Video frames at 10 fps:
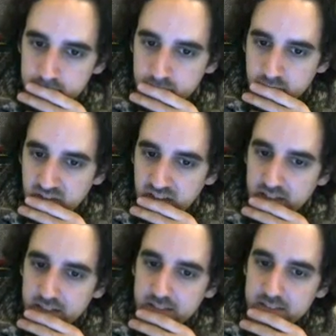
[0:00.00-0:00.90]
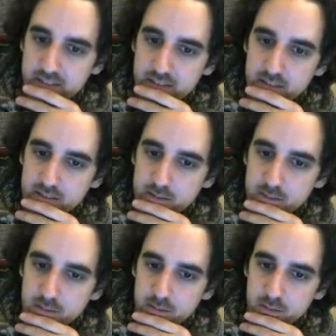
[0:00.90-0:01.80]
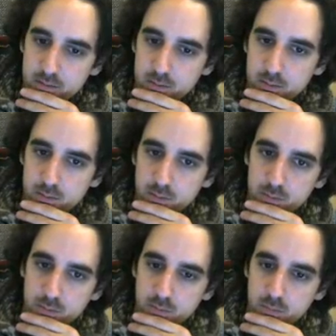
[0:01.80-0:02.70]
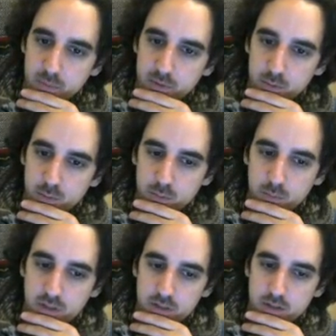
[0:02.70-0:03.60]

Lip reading: That's a little, maybe too much.